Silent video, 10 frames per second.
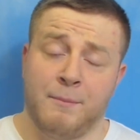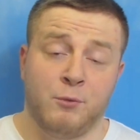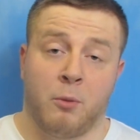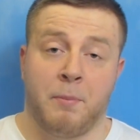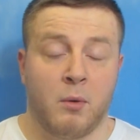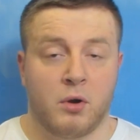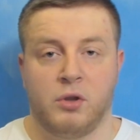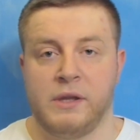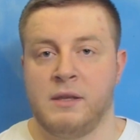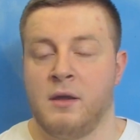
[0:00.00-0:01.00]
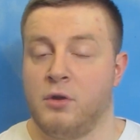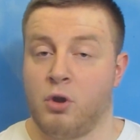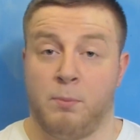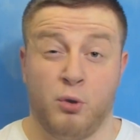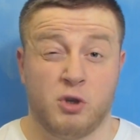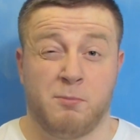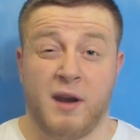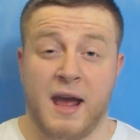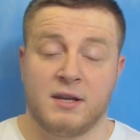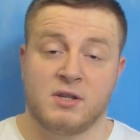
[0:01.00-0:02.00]
your power clean, your push
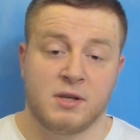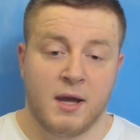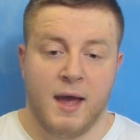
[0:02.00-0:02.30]
press,